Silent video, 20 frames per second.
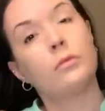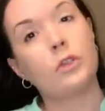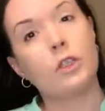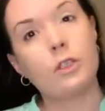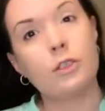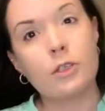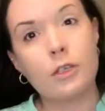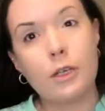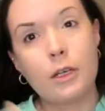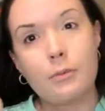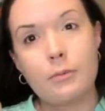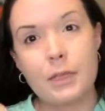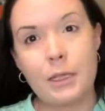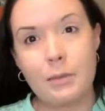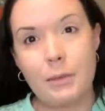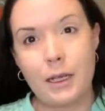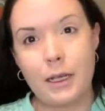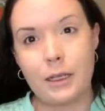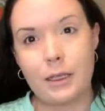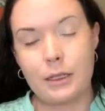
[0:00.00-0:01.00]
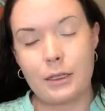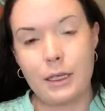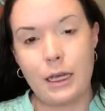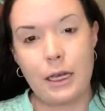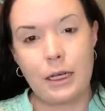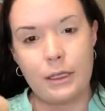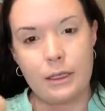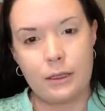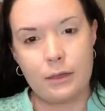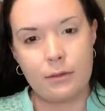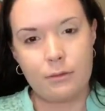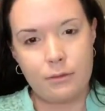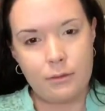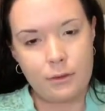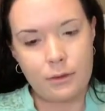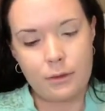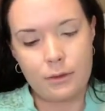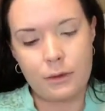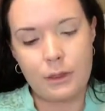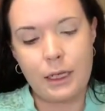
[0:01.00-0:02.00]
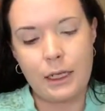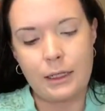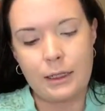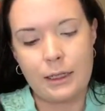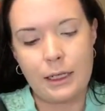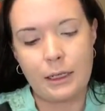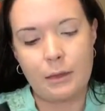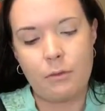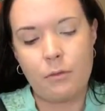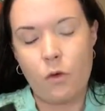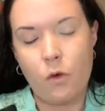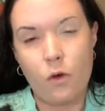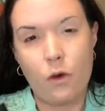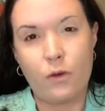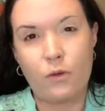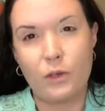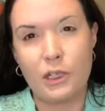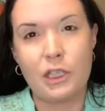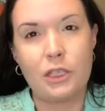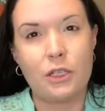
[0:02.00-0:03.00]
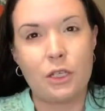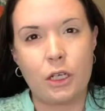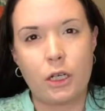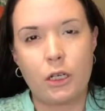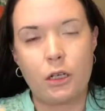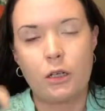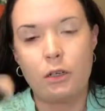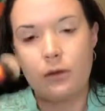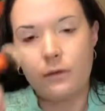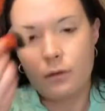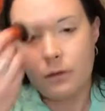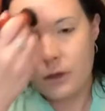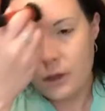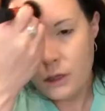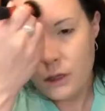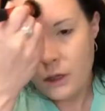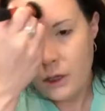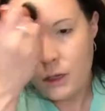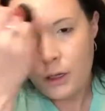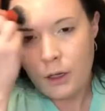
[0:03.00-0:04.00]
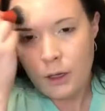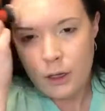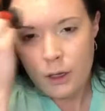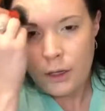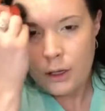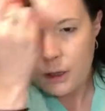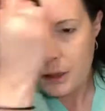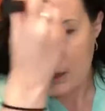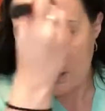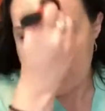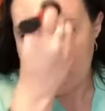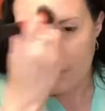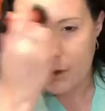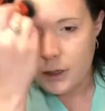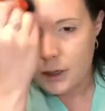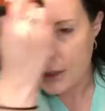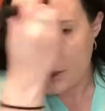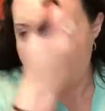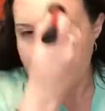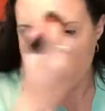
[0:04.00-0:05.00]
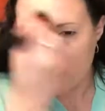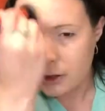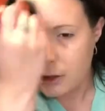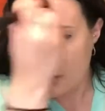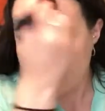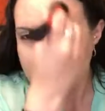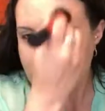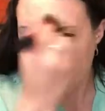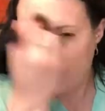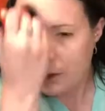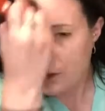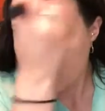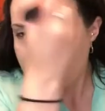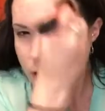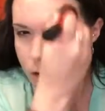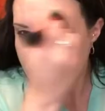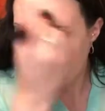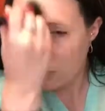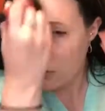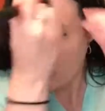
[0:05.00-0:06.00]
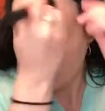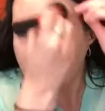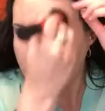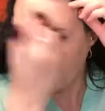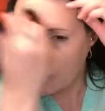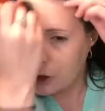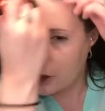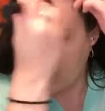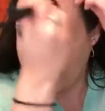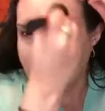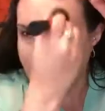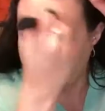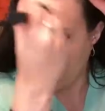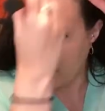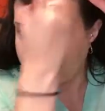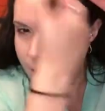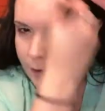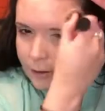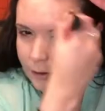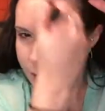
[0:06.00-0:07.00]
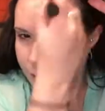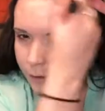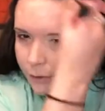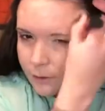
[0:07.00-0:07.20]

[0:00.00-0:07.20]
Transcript: usually I'm somebody kind of that is like more reserved as far as just sharing